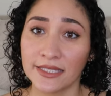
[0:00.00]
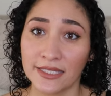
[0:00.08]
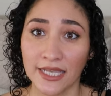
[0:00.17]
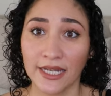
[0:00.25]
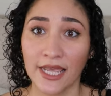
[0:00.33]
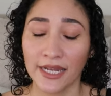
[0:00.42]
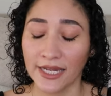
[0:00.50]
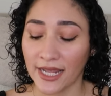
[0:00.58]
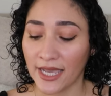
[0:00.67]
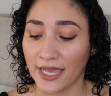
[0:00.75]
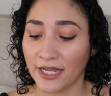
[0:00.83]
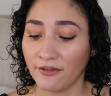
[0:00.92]
dollars
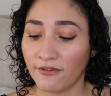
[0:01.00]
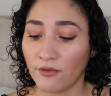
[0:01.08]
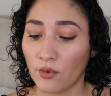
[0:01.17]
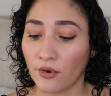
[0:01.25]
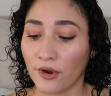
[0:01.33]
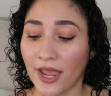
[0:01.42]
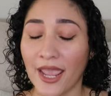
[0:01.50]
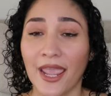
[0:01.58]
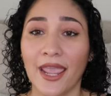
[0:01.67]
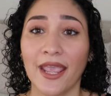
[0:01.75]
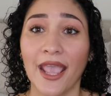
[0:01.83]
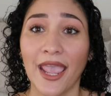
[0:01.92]
99 for
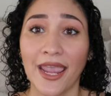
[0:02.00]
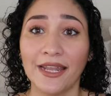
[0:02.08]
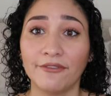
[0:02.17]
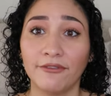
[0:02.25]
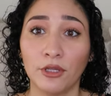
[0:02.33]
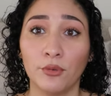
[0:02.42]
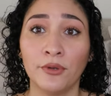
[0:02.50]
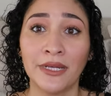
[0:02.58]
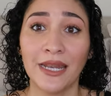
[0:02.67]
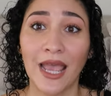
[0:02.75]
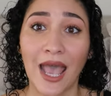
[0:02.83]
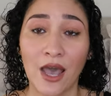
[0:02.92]
a 8
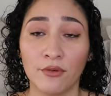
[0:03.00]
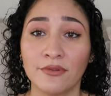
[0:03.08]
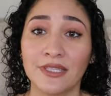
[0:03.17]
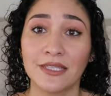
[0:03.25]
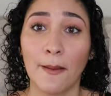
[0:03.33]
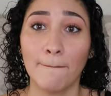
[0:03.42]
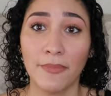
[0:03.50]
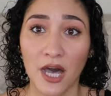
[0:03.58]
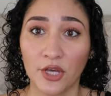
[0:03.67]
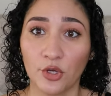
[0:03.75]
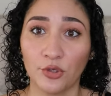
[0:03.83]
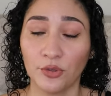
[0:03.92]
fluid ounce
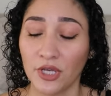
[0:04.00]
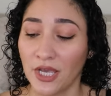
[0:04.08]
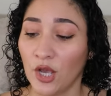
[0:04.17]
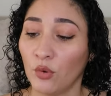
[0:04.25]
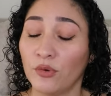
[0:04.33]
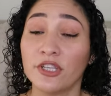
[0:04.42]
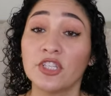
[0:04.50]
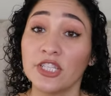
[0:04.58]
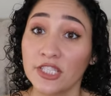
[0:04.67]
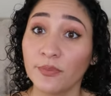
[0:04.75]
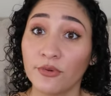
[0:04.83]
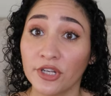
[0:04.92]
bottle, which
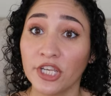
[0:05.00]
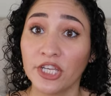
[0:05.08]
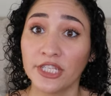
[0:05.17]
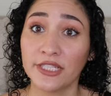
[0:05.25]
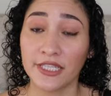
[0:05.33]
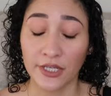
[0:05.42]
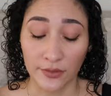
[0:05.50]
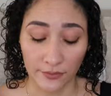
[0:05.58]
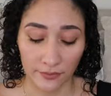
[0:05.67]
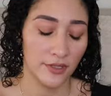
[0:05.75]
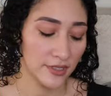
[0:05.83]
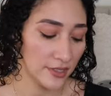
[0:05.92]
is a pretty good deal.
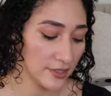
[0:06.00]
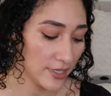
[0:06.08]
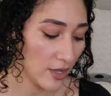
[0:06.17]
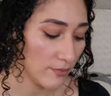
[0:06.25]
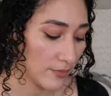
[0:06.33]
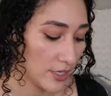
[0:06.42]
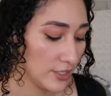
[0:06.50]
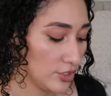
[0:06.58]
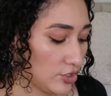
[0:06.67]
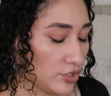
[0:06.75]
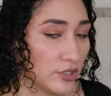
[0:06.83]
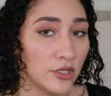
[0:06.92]
So this is how
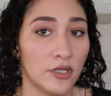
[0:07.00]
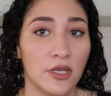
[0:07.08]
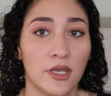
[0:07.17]
much